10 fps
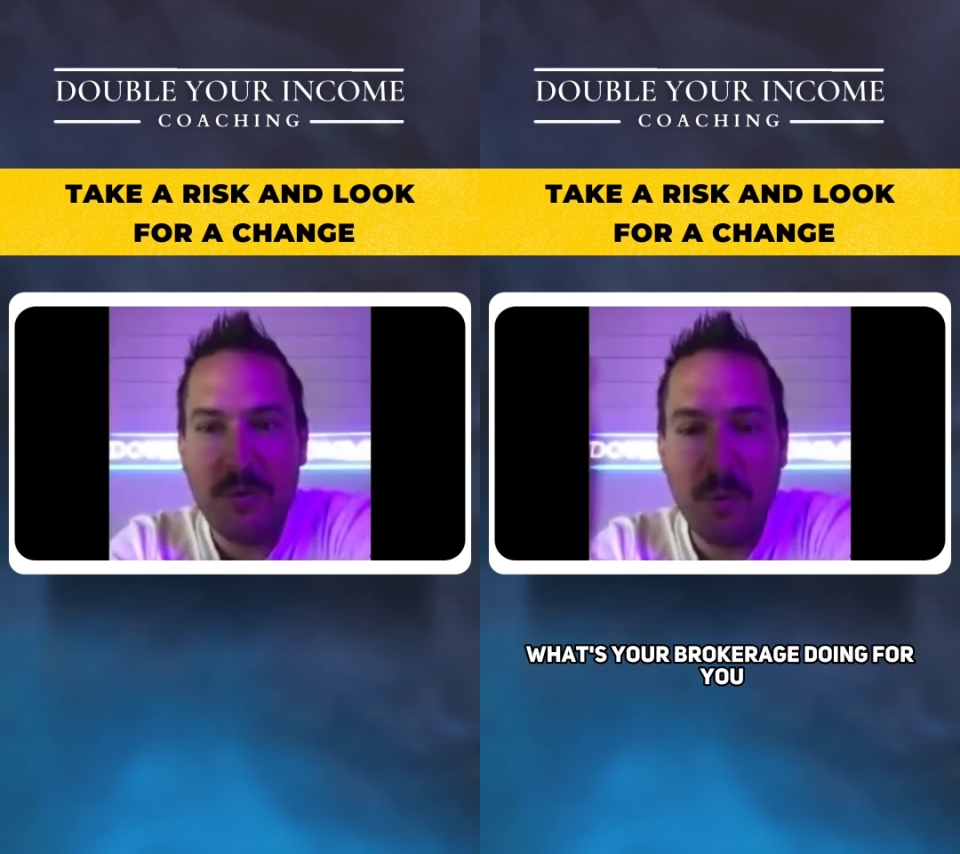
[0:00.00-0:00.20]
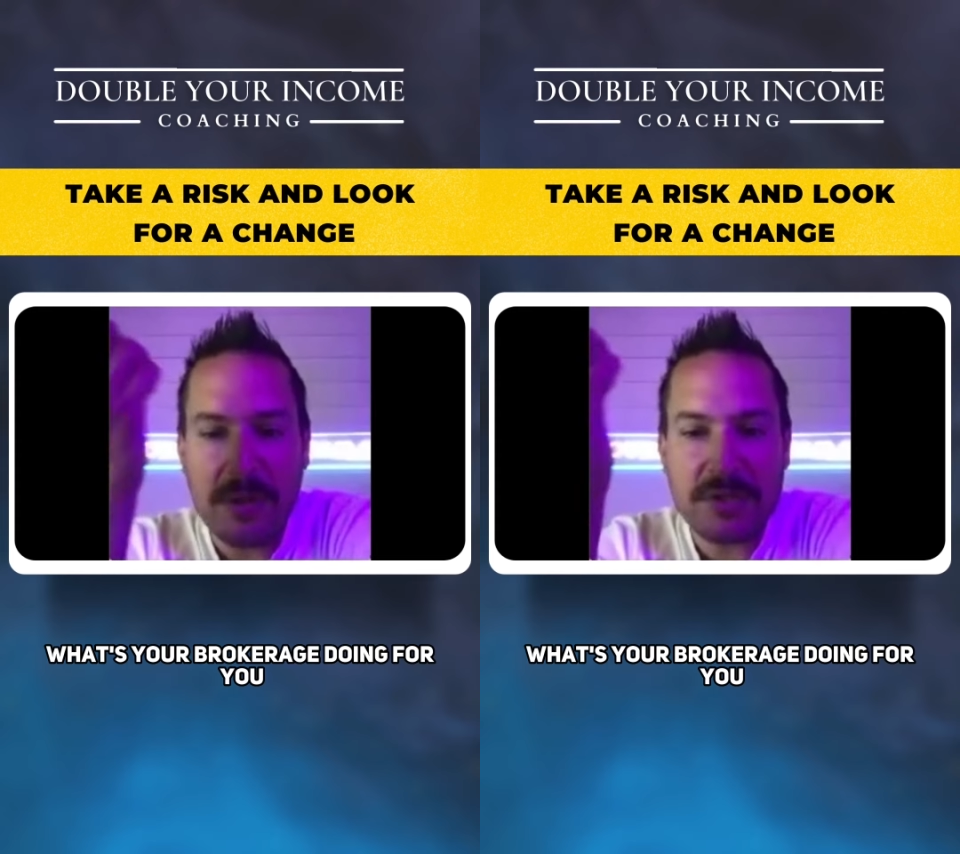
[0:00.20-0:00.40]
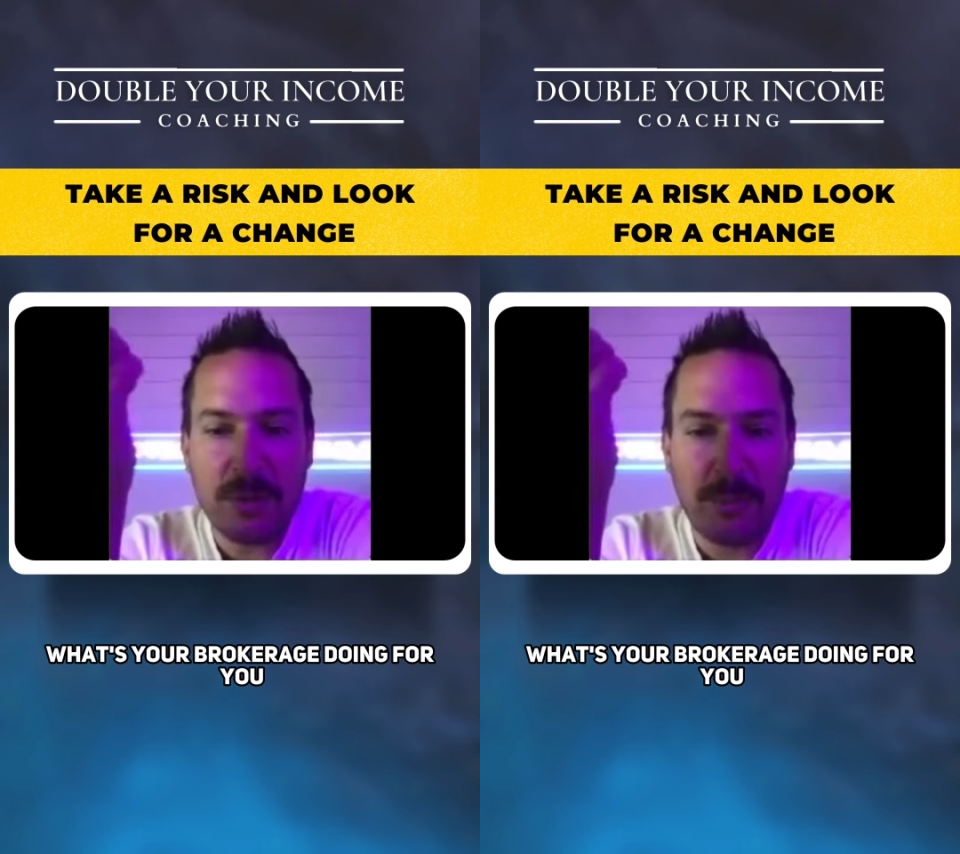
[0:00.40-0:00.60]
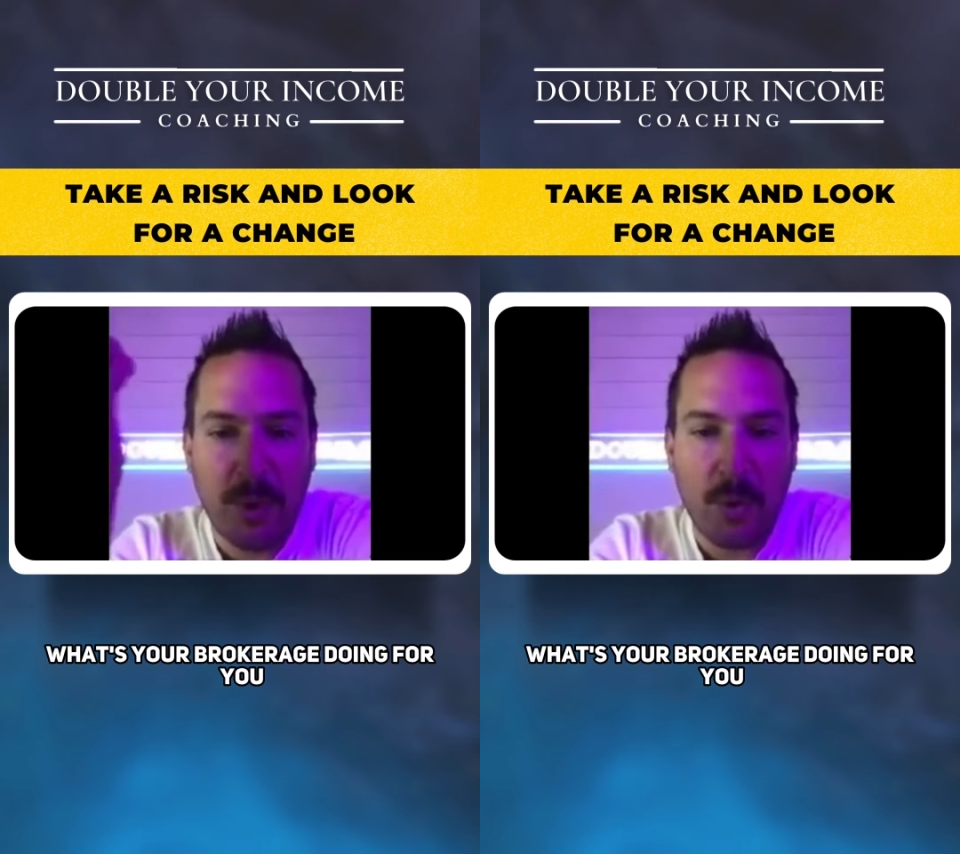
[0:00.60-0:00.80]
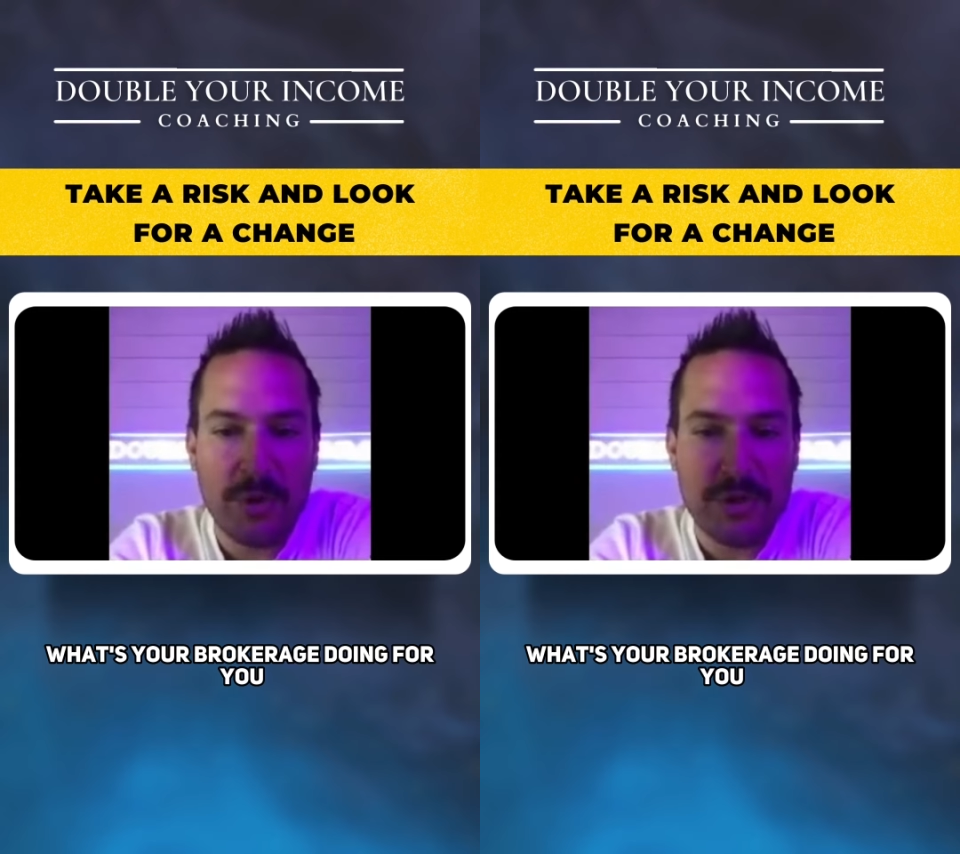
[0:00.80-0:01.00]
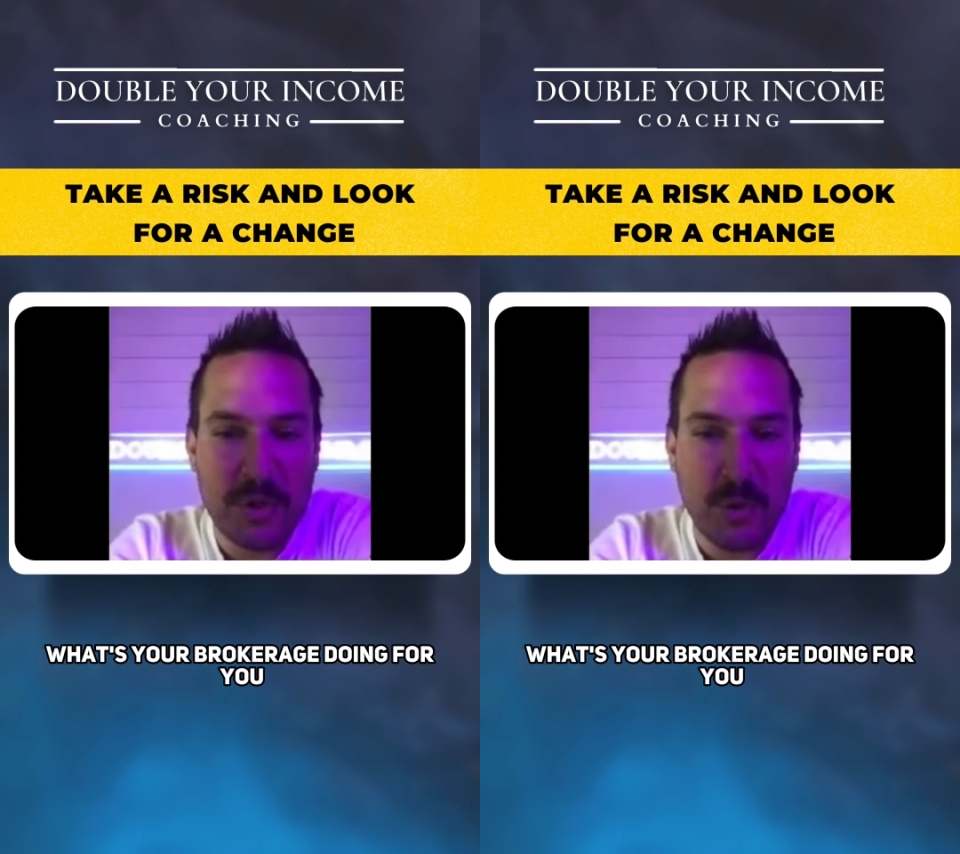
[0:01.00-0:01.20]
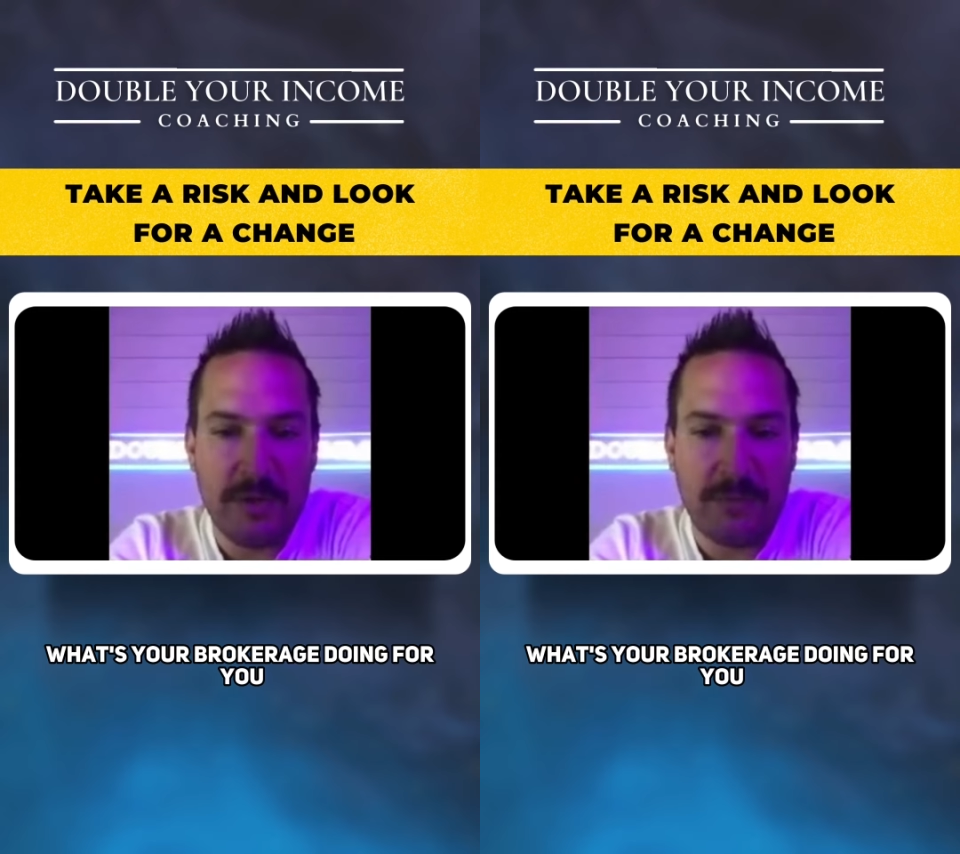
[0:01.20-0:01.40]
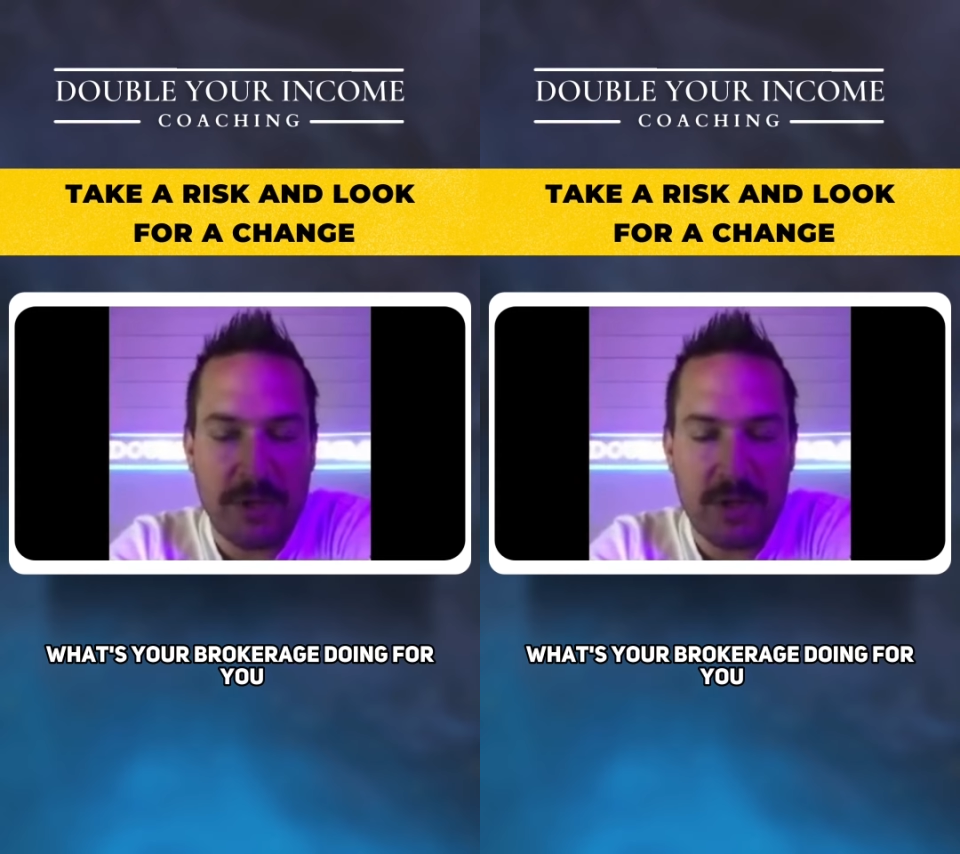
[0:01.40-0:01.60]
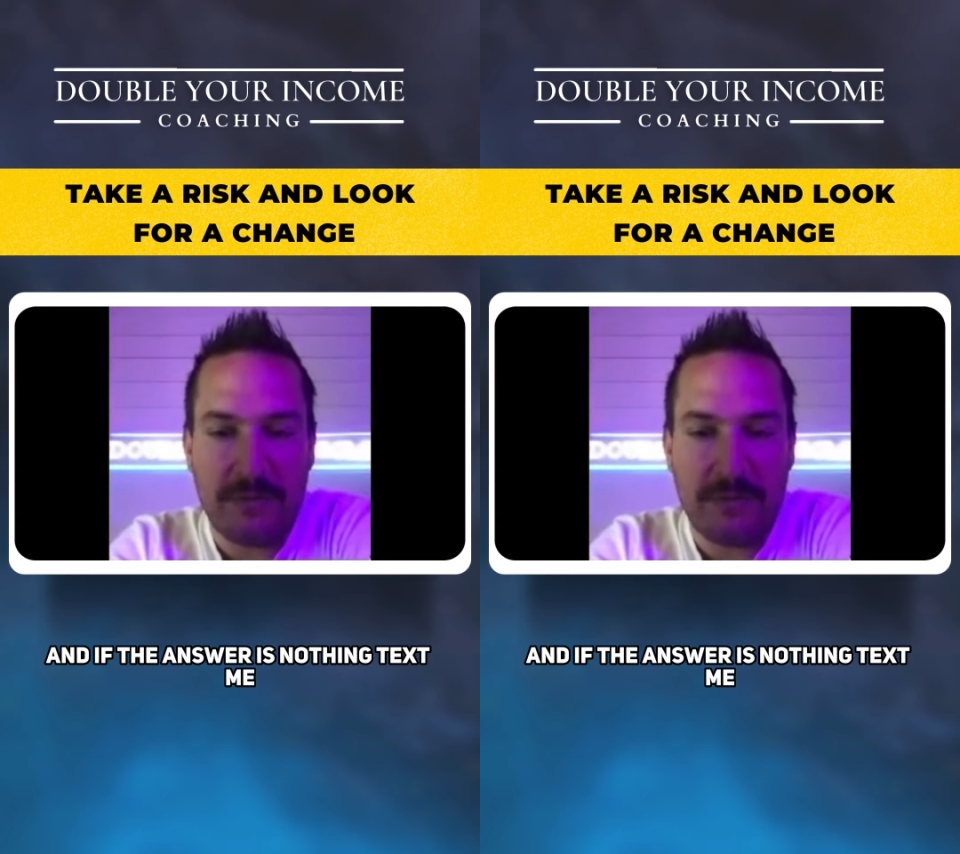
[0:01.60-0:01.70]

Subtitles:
What's your brokerage doing for you?